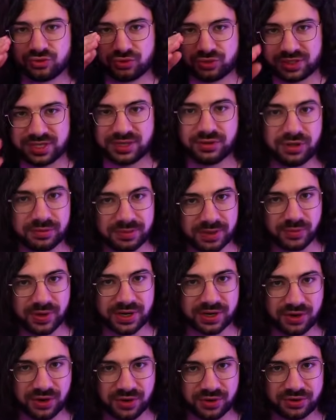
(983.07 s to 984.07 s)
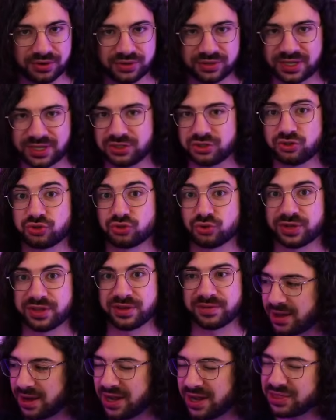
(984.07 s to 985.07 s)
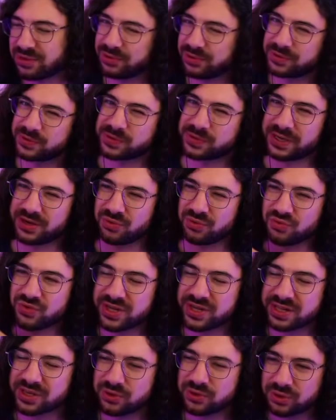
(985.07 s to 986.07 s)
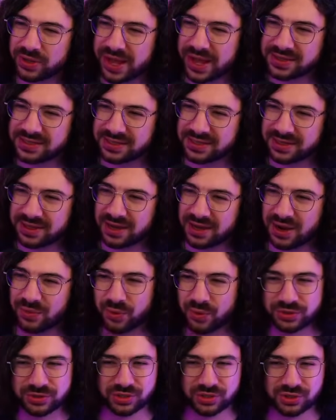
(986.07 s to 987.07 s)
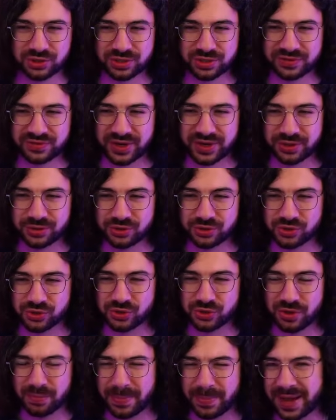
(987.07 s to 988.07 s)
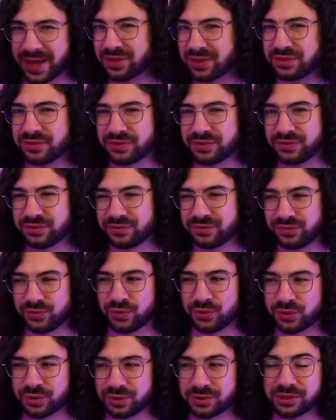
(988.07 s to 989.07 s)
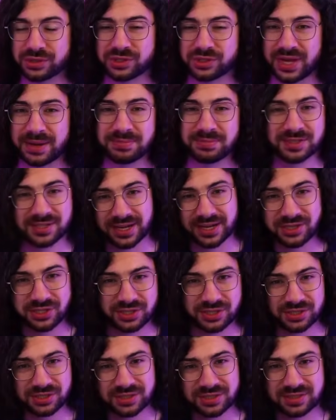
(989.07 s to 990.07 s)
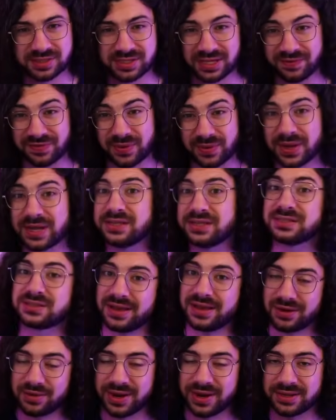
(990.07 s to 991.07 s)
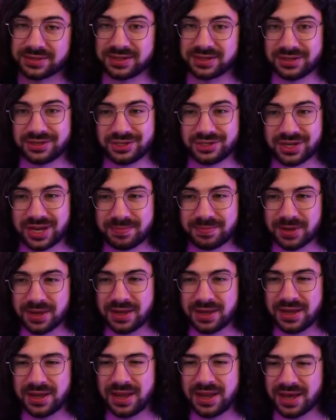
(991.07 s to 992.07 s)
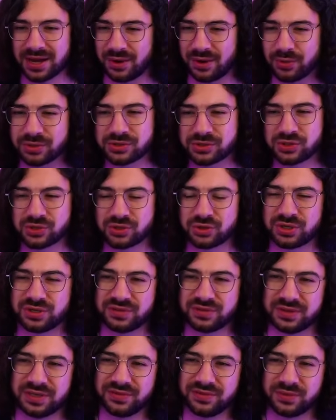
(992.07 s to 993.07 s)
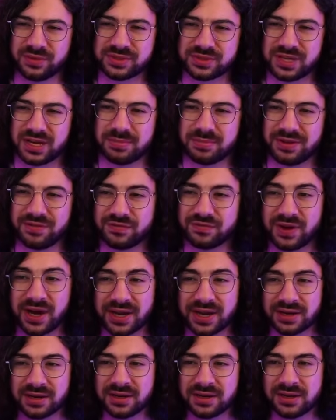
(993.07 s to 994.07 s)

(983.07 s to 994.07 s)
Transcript: kill them in one go. You could just like destroy them. I thought this was like a really cool idea. I wasn't sure if I could do the math for the shape detection to see if they were inside or outside the shape. And I wasn't sure if it was going to be fun,